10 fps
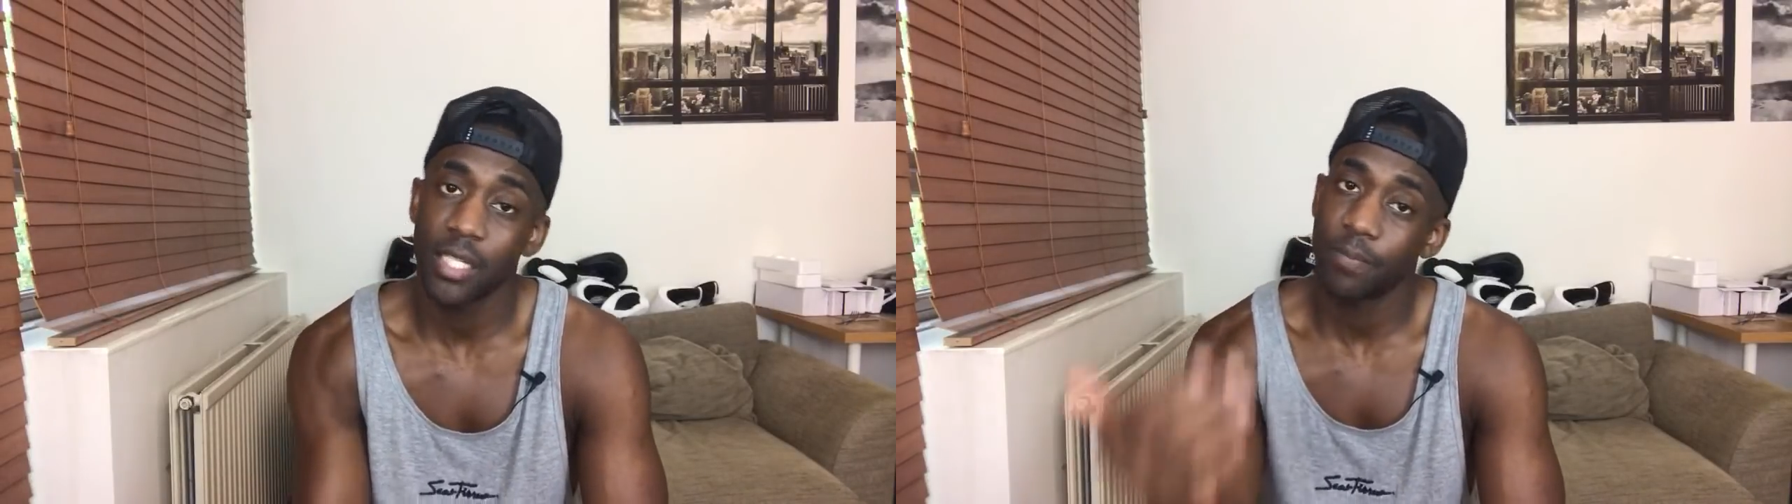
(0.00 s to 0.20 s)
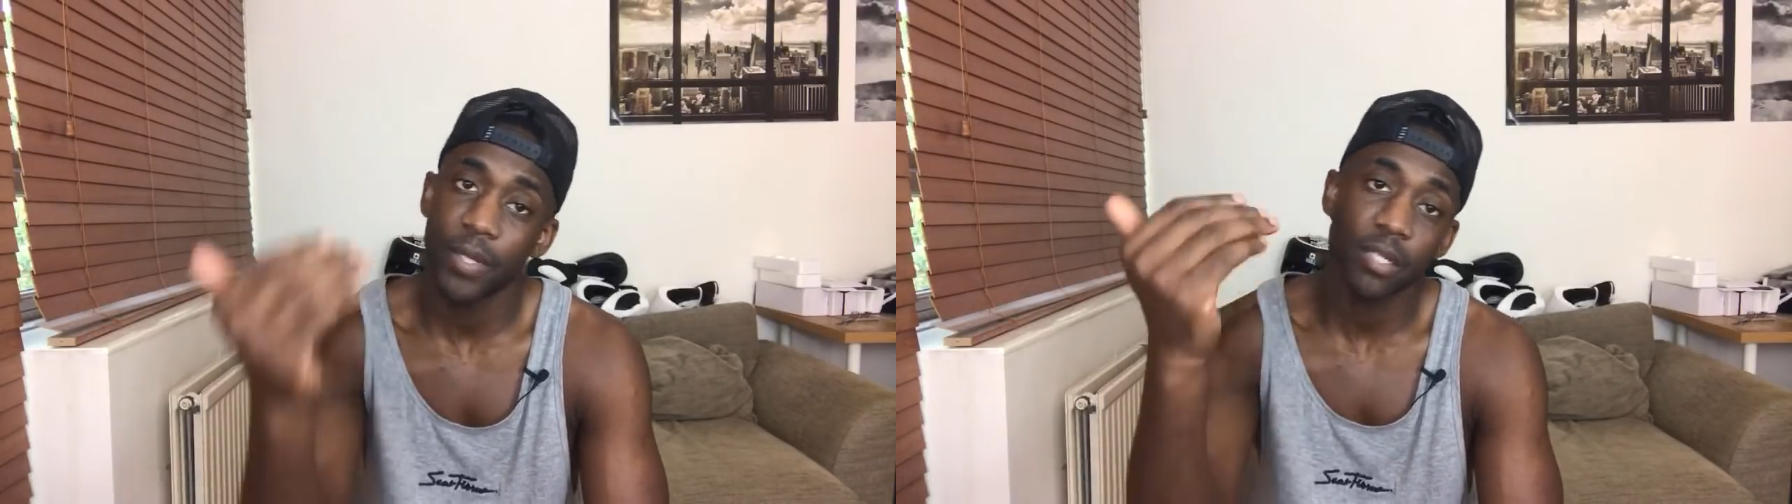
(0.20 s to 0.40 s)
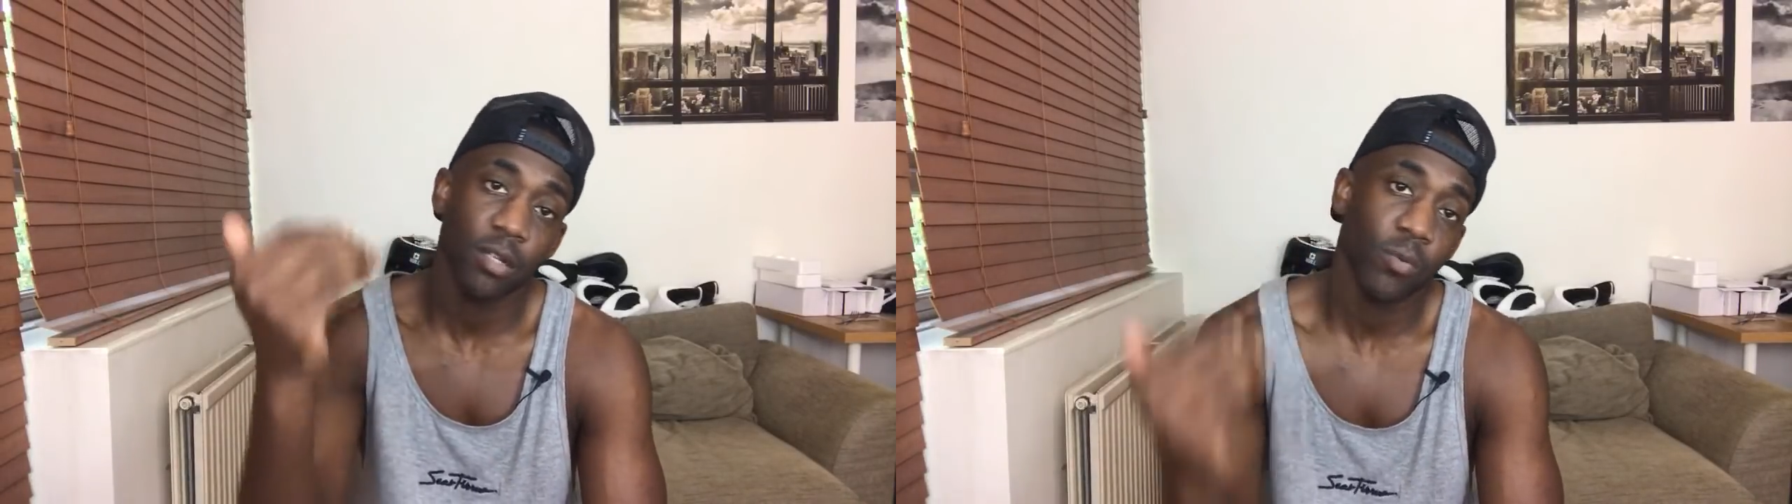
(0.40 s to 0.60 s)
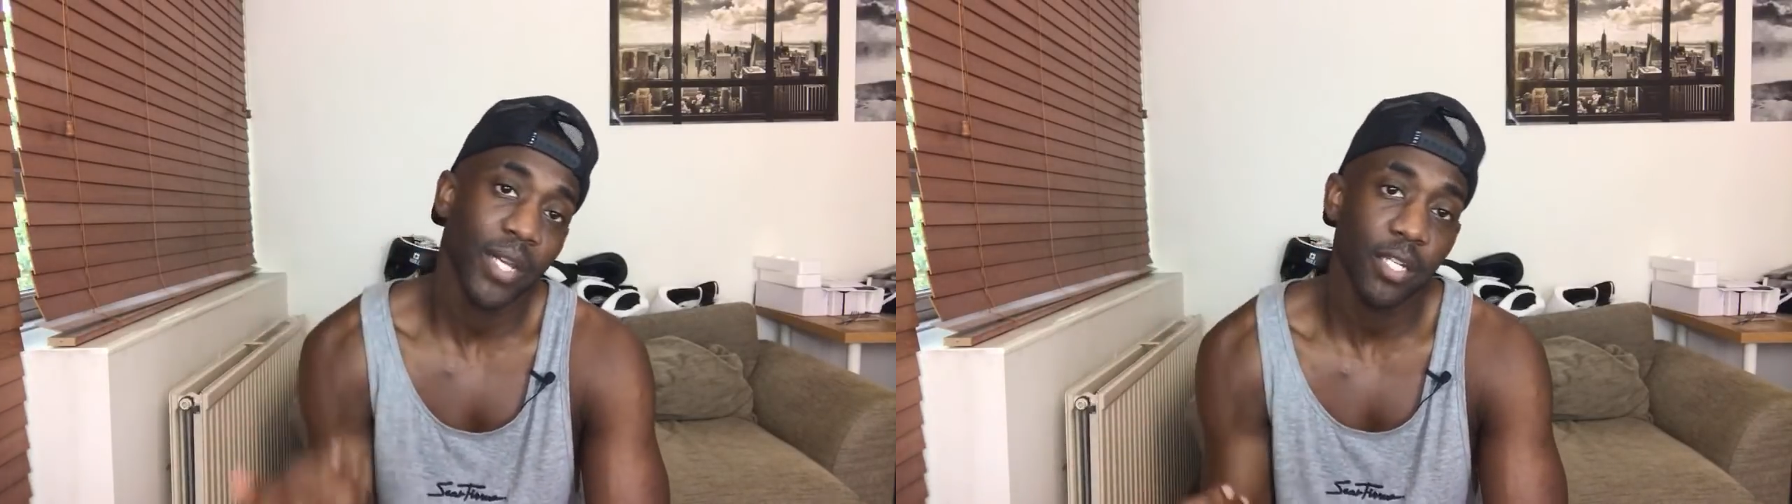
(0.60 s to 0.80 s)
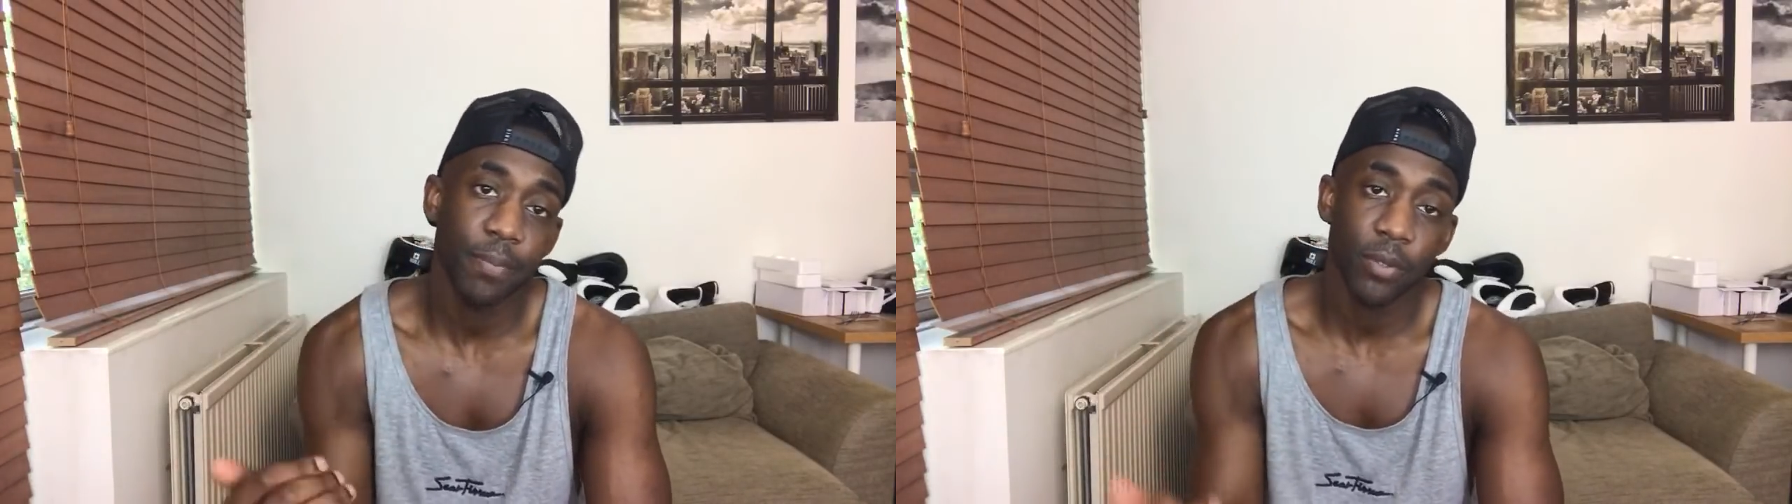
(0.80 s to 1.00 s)
bring the
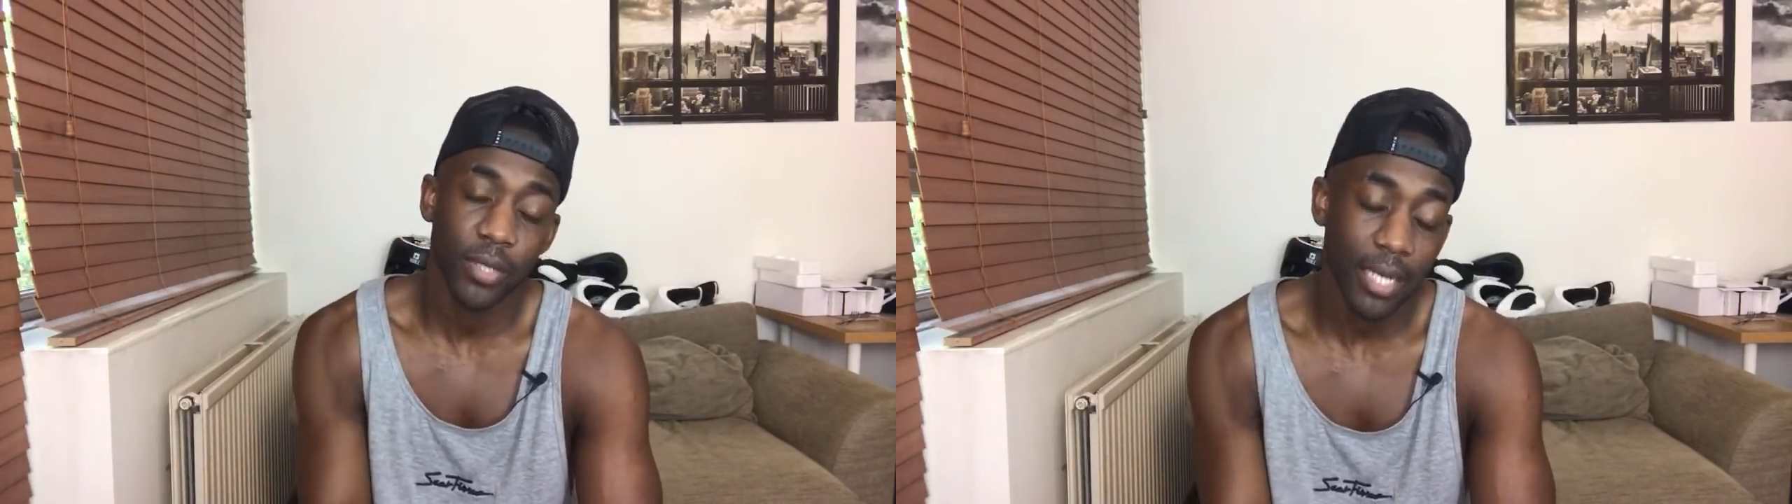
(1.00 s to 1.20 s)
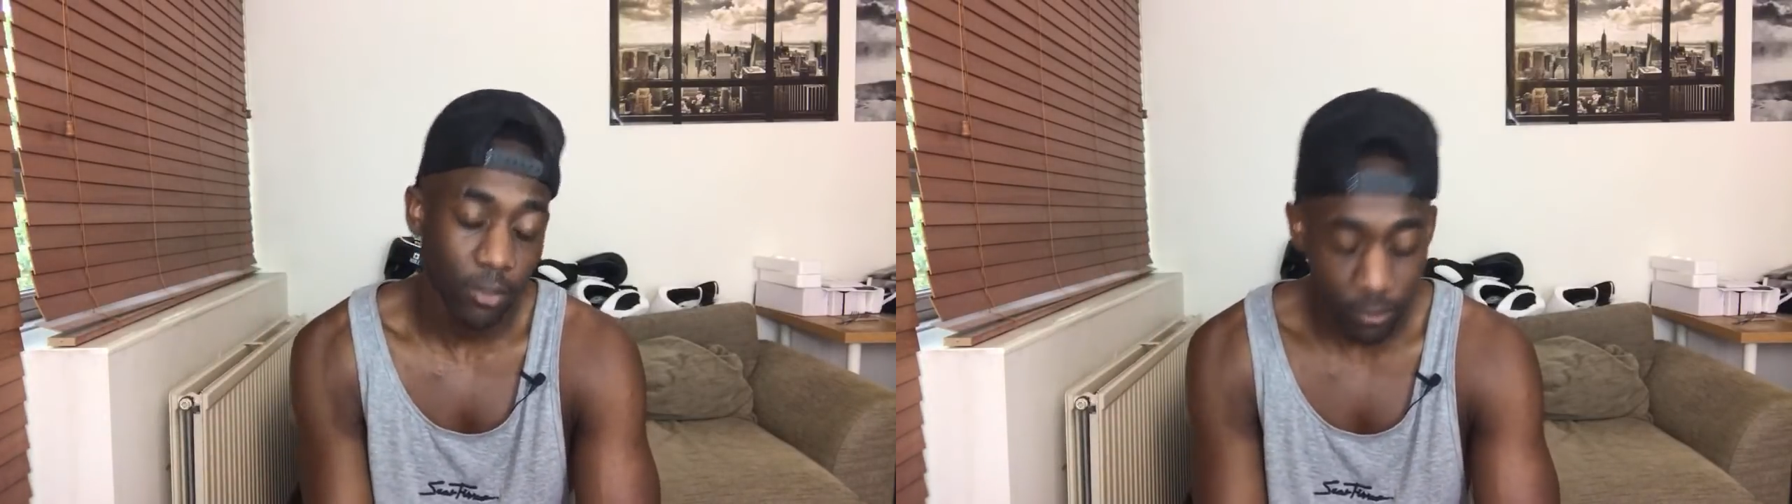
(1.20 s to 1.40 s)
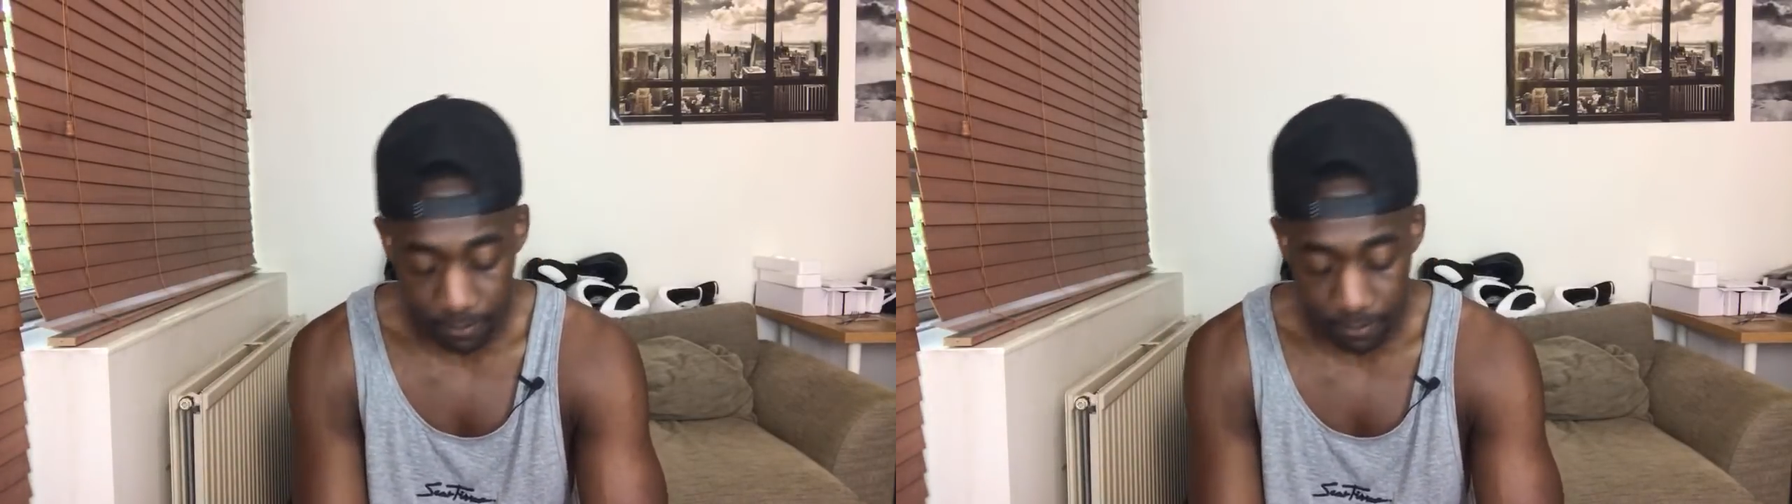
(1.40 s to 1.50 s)
wage bill down.